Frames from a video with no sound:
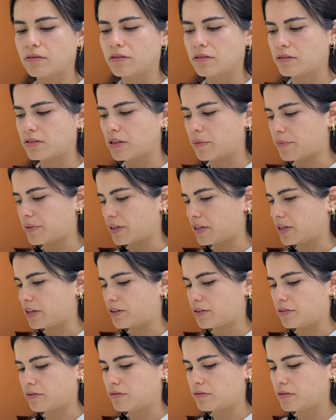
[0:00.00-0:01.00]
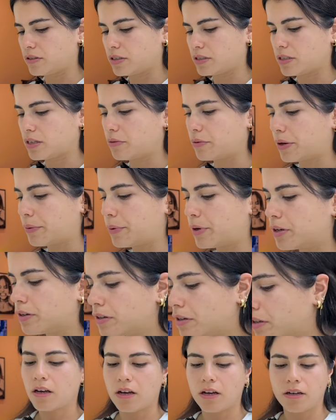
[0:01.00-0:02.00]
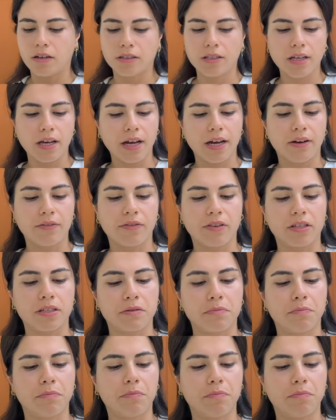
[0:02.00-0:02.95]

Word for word: something. I don't know. It's not what I want. I also have this